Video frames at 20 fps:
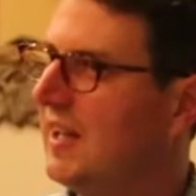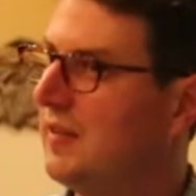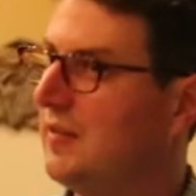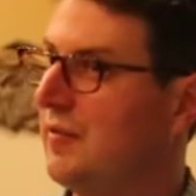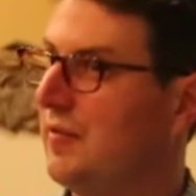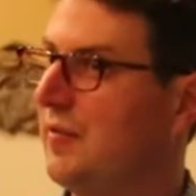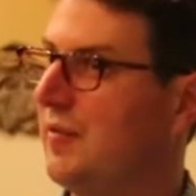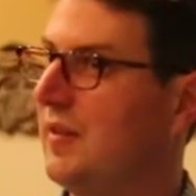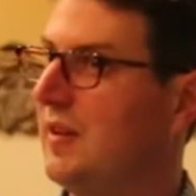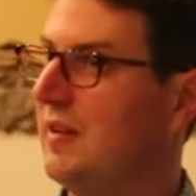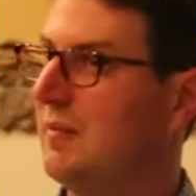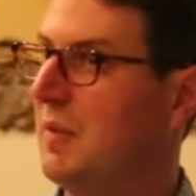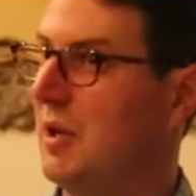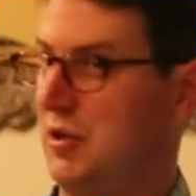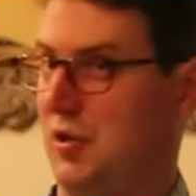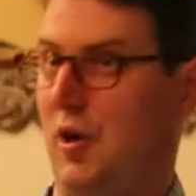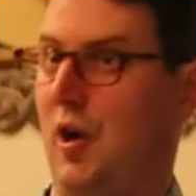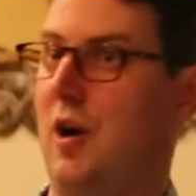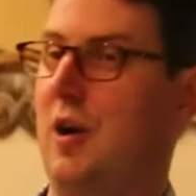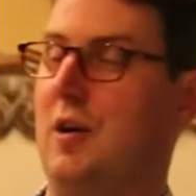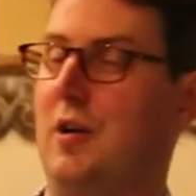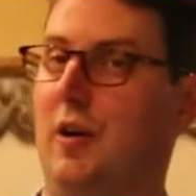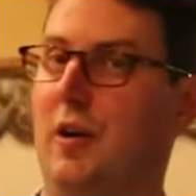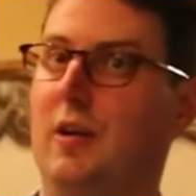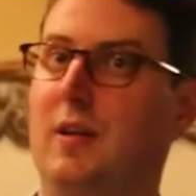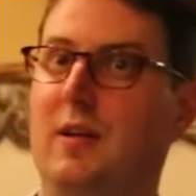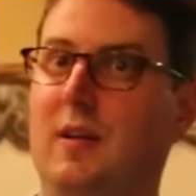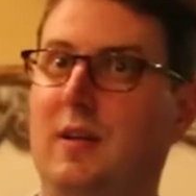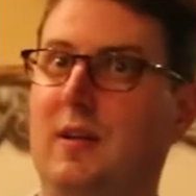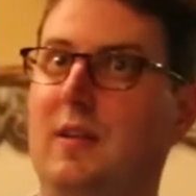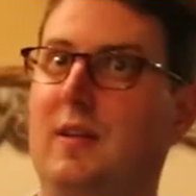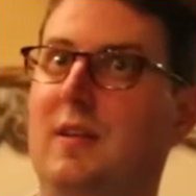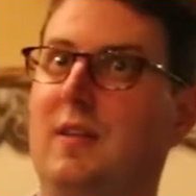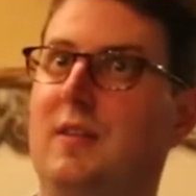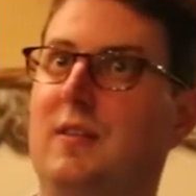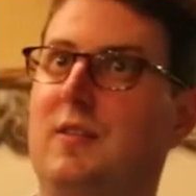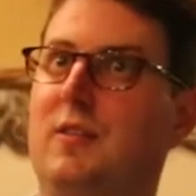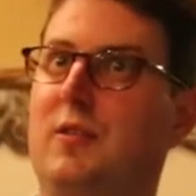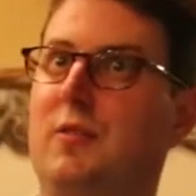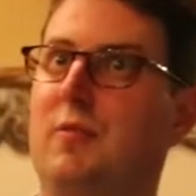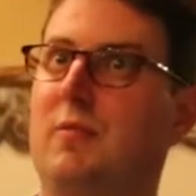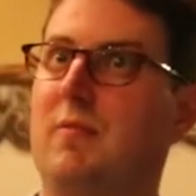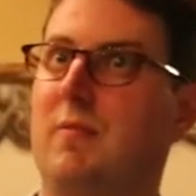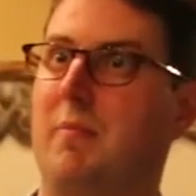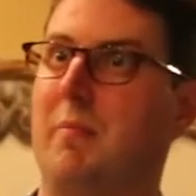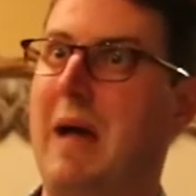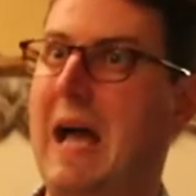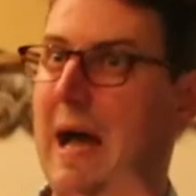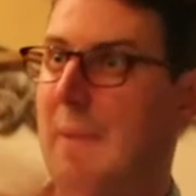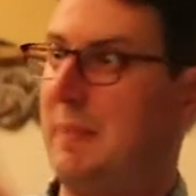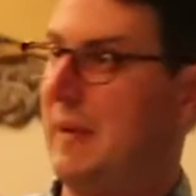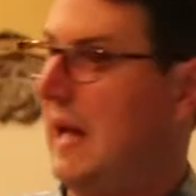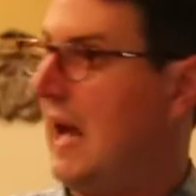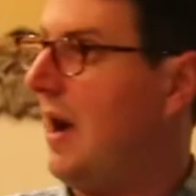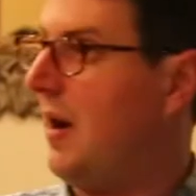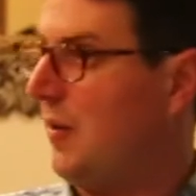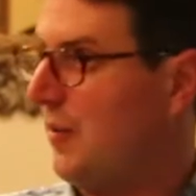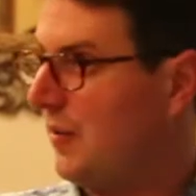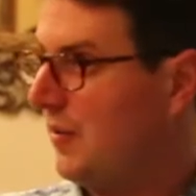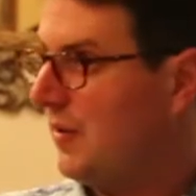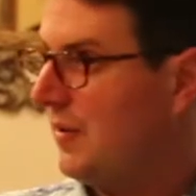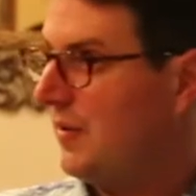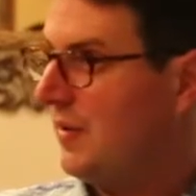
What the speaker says: It's much harder to map it out.